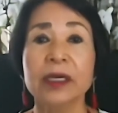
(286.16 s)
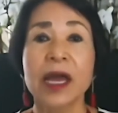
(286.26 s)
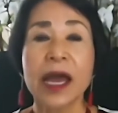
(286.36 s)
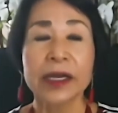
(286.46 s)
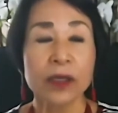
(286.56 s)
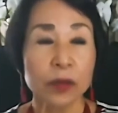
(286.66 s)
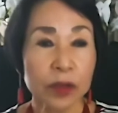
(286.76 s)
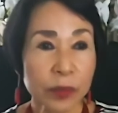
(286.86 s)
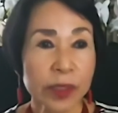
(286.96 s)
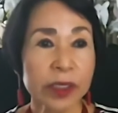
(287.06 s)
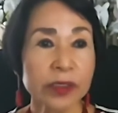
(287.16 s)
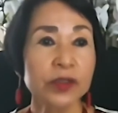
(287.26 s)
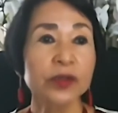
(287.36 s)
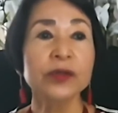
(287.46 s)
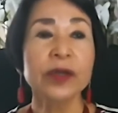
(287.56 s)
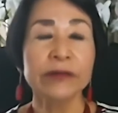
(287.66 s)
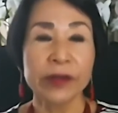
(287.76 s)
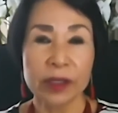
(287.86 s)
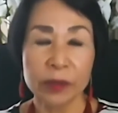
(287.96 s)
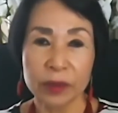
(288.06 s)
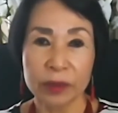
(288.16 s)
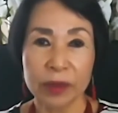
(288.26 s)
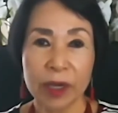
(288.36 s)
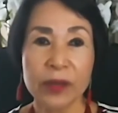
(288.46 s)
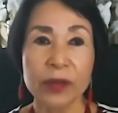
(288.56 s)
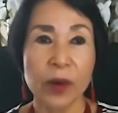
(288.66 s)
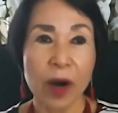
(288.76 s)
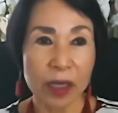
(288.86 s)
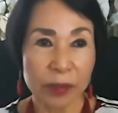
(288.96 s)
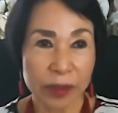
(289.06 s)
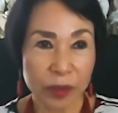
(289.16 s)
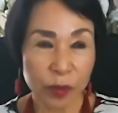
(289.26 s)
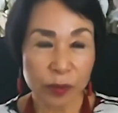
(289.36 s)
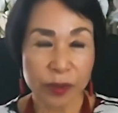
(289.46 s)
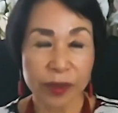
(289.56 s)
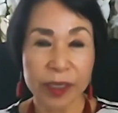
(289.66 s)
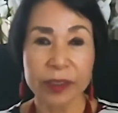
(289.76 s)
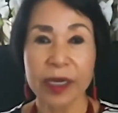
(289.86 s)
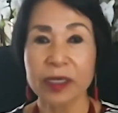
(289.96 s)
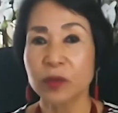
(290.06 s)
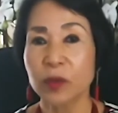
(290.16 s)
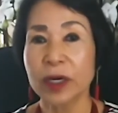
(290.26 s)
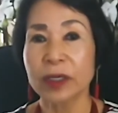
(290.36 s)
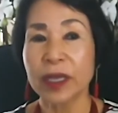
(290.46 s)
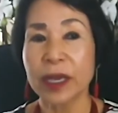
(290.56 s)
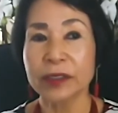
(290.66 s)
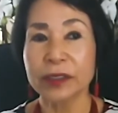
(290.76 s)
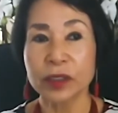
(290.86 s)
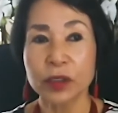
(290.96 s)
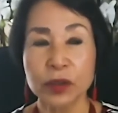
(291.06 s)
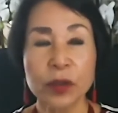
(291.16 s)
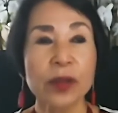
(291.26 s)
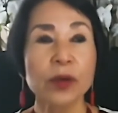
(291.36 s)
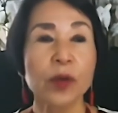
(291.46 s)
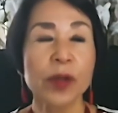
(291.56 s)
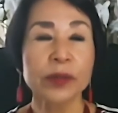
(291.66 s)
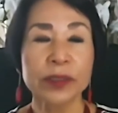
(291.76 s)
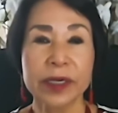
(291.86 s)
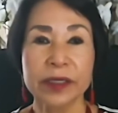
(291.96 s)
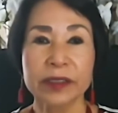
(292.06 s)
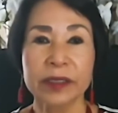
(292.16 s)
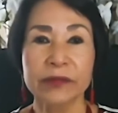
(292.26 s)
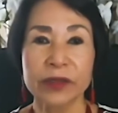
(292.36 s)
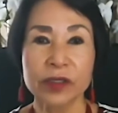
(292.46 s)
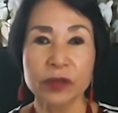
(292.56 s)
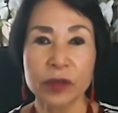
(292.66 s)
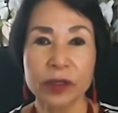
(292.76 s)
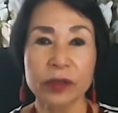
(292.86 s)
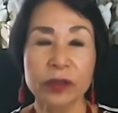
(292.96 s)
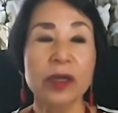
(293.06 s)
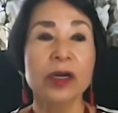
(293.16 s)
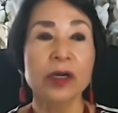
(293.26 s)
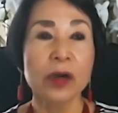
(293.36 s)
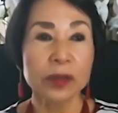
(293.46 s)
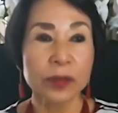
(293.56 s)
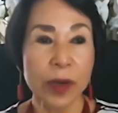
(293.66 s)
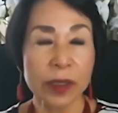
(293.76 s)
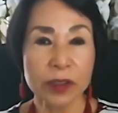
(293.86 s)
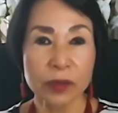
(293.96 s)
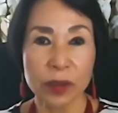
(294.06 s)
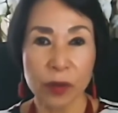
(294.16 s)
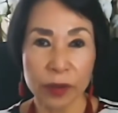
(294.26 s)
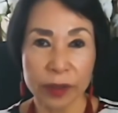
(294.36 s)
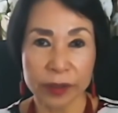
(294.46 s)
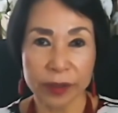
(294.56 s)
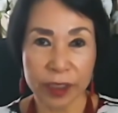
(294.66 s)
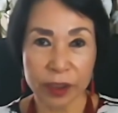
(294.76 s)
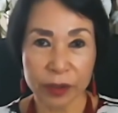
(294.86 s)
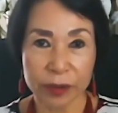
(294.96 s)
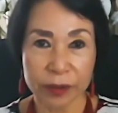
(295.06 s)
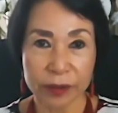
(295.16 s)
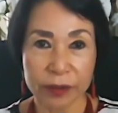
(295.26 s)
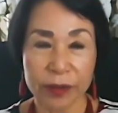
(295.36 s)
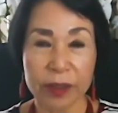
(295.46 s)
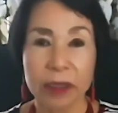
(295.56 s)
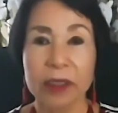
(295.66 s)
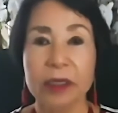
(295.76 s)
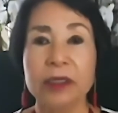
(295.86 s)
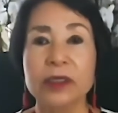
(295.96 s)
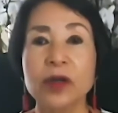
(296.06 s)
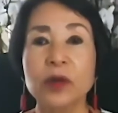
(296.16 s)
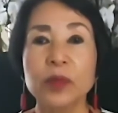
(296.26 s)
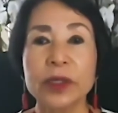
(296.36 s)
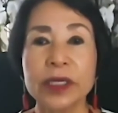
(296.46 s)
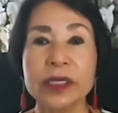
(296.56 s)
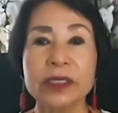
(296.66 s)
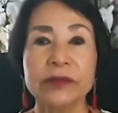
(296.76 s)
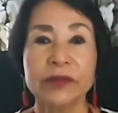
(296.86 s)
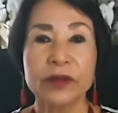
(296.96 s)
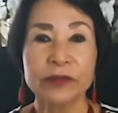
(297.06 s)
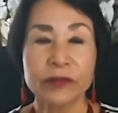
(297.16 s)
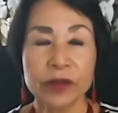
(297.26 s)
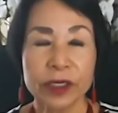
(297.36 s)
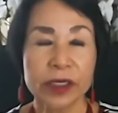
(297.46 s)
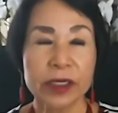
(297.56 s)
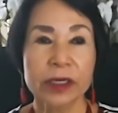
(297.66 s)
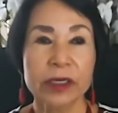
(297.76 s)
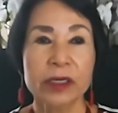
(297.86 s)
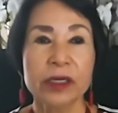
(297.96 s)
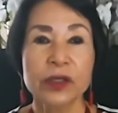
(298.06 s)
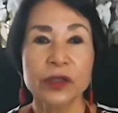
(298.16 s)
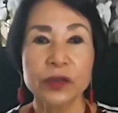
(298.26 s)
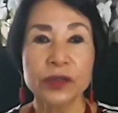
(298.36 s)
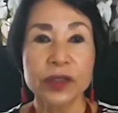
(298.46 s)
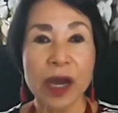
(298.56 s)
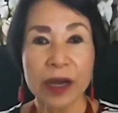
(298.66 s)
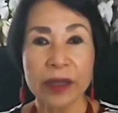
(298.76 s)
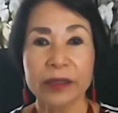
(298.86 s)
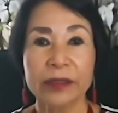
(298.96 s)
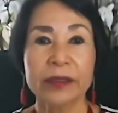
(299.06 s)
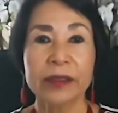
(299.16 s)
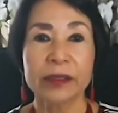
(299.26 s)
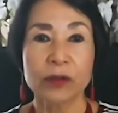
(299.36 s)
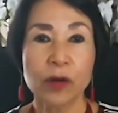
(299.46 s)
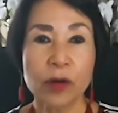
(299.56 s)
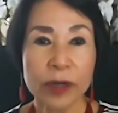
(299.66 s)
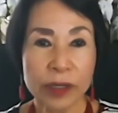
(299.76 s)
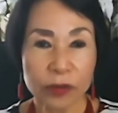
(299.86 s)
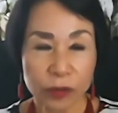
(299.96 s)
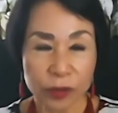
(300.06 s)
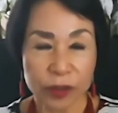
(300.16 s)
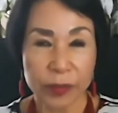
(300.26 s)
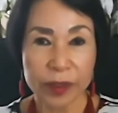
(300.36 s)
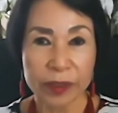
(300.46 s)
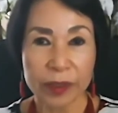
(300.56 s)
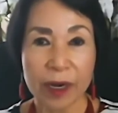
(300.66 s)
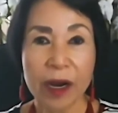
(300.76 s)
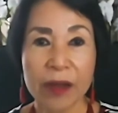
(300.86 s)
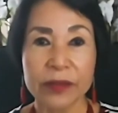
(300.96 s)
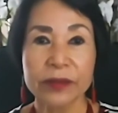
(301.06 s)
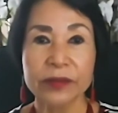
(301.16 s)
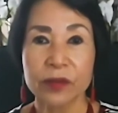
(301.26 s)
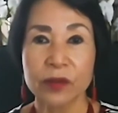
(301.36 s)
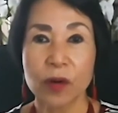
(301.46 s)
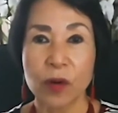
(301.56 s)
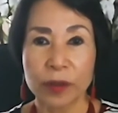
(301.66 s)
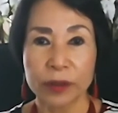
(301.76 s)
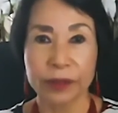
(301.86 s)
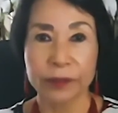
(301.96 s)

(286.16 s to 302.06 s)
and it will be soon available on the Parliament's website, as well as the 2 other websites of the 2 other co-sponsoring organizations. So please feel free to sign your endorsement on this accord.